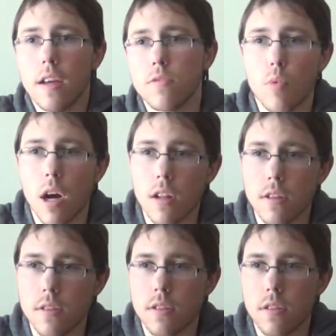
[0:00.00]
as
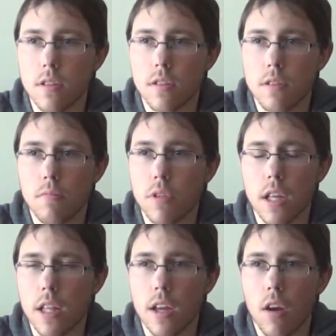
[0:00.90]
well as just
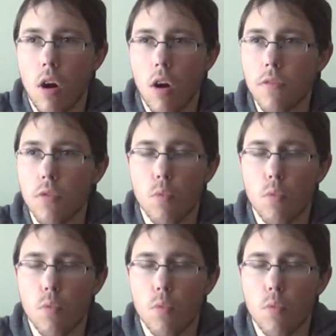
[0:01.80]
completely off the